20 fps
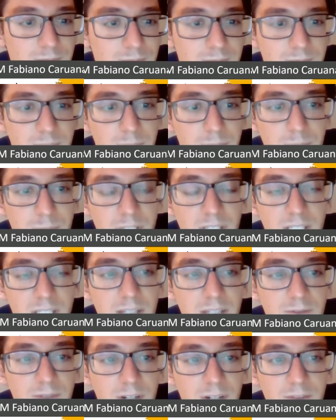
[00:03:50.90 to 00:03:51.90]
I'm thinking
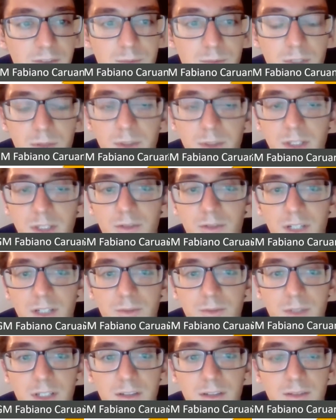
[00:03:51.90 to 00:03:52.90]
e5 is probably the right
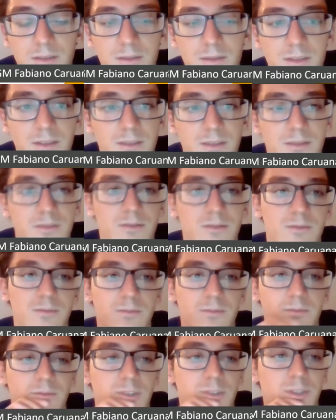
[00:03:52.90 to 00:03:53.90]
way to
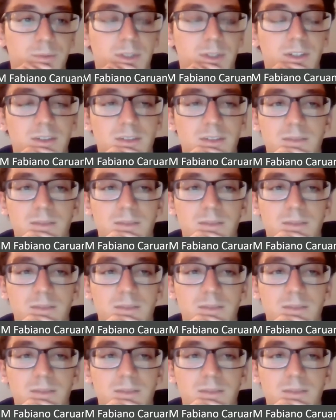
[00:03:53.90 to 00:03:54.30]
respond.